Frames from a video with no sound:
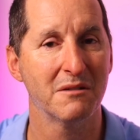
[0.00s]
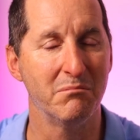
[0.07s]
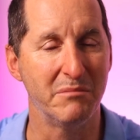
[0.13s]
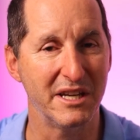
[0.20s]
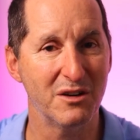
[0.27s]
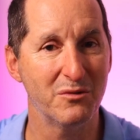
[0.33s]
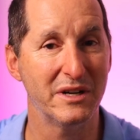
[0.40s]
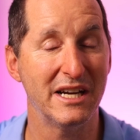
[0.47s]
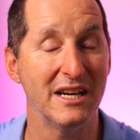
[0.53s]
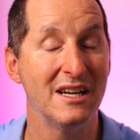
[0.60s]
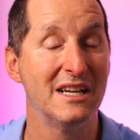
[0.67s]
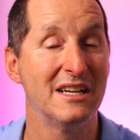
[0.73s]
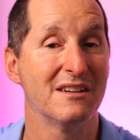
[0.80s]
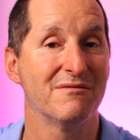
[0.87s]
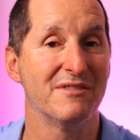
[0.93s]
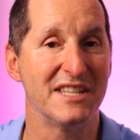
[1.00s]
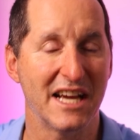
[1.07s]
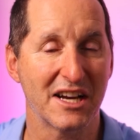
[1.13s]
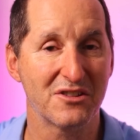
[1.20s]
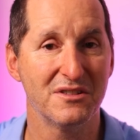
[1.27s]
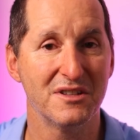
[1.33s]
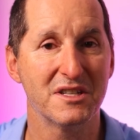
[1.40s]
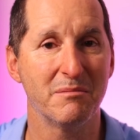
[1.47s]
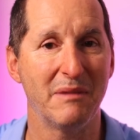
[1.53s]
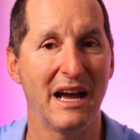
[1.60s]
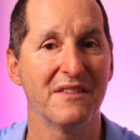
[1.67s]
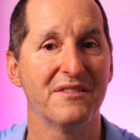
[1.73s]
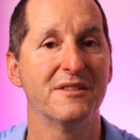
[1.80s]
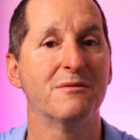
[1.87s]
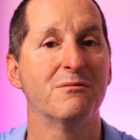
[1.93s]
Be aware, redaction is
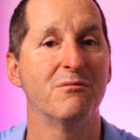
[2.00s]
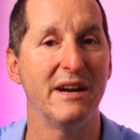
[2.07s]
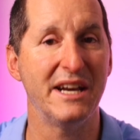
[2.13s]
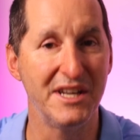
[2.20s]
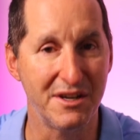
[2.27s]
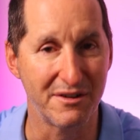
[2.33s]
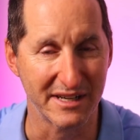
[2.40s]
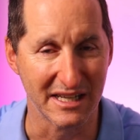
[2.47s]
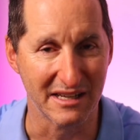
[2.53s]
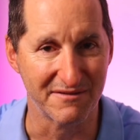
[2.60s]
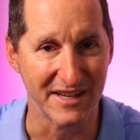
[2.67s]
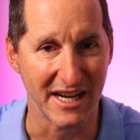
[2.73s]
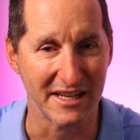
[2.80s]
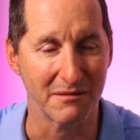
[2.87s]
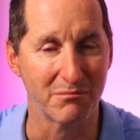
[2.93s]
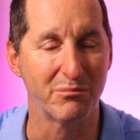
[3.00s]
about the rendering of data,